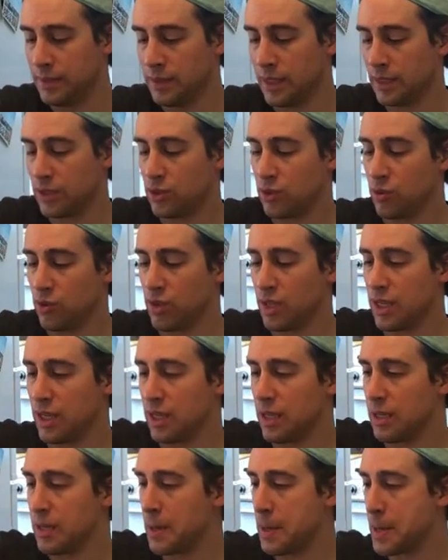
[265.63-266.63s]
Let's do
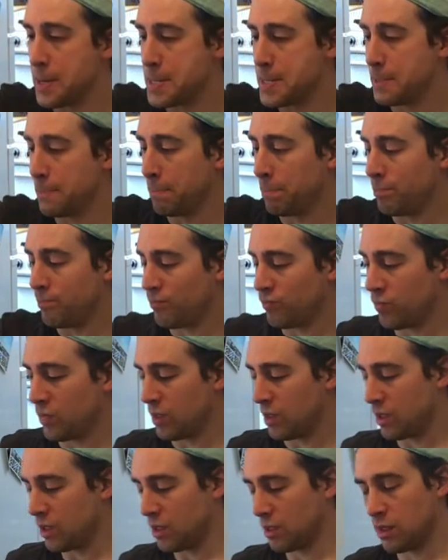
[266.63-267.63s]
the
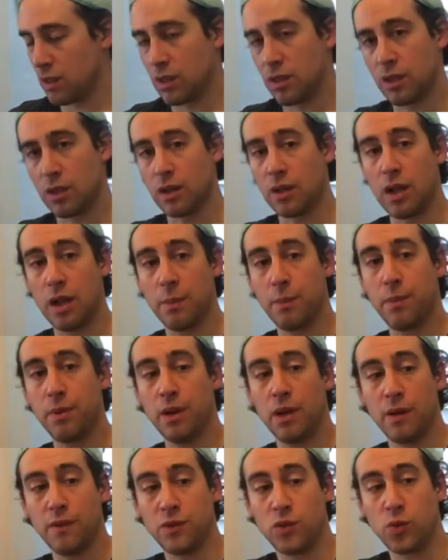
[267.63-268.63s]

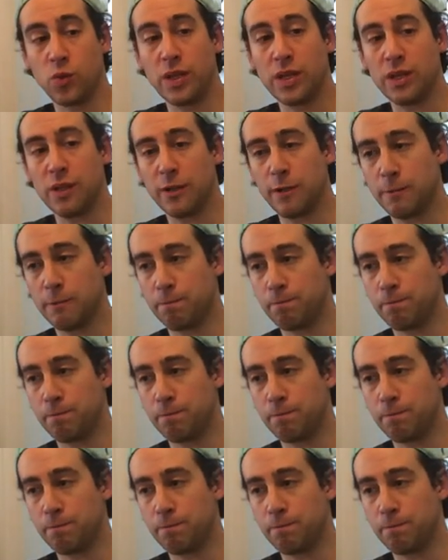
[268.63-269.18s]
cup of sweetener.